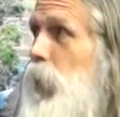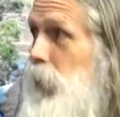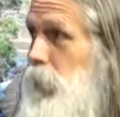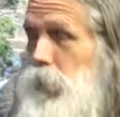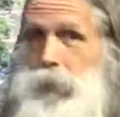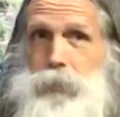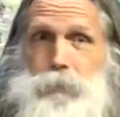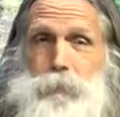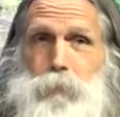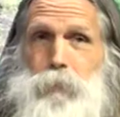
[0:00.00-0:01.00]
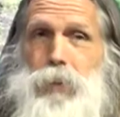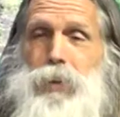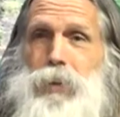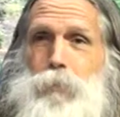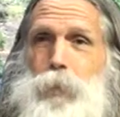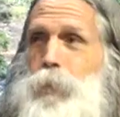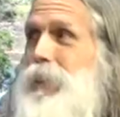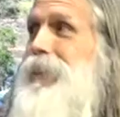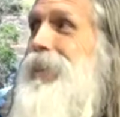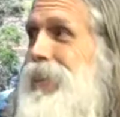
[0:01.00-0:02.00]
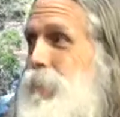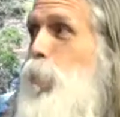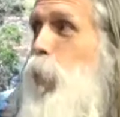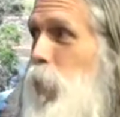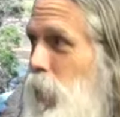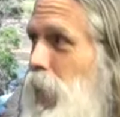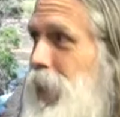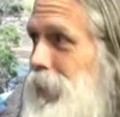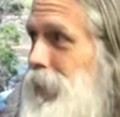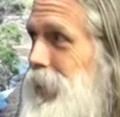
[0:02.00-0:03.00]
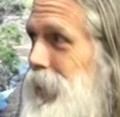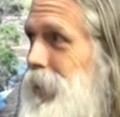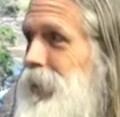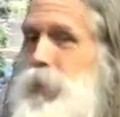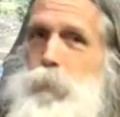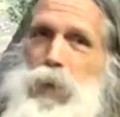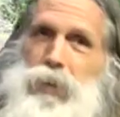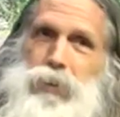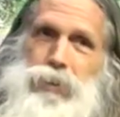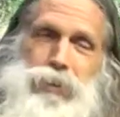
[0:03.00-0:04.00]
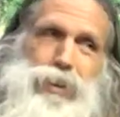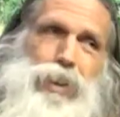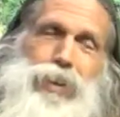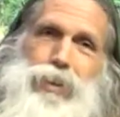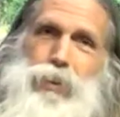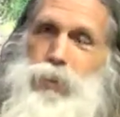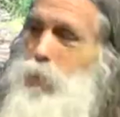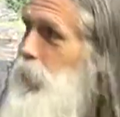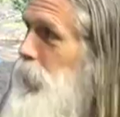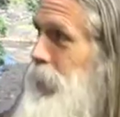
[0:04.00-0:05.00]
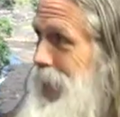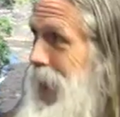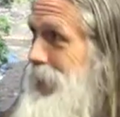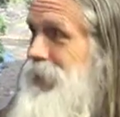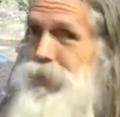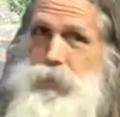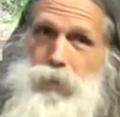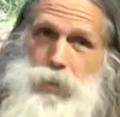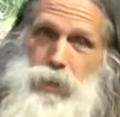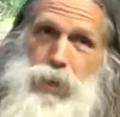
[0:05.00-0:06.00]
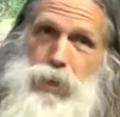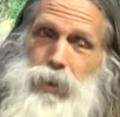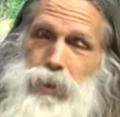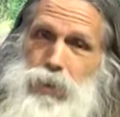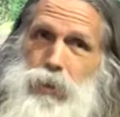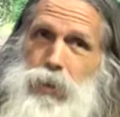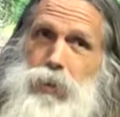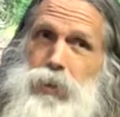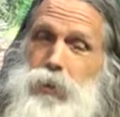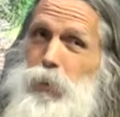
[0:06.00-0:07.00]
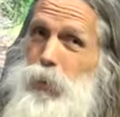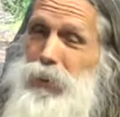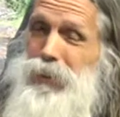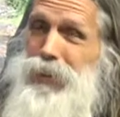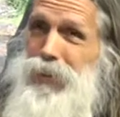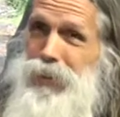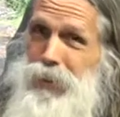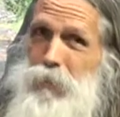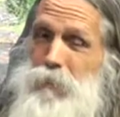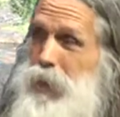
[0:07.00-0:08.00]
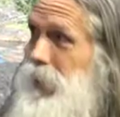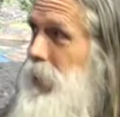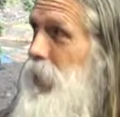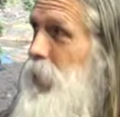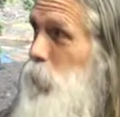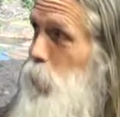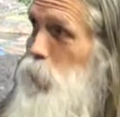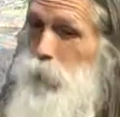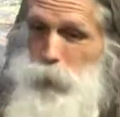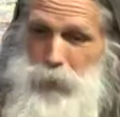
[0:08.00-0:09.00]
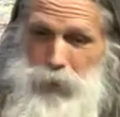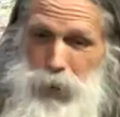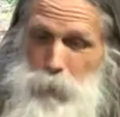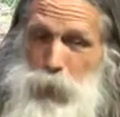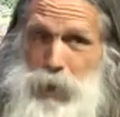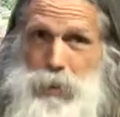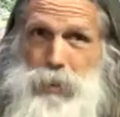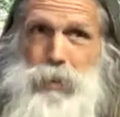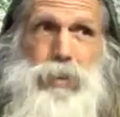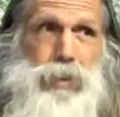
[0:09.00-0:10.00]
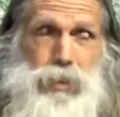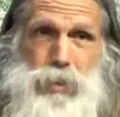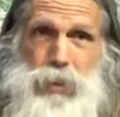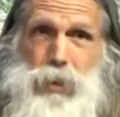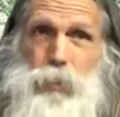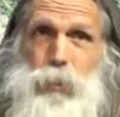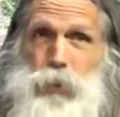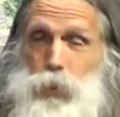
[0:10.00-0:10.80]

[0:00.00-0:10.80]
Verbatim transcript: alkaline, but we need more alkalinity to balance the, the acids that are staying in the cell. So it's the fact that we're building up acid in the cell, which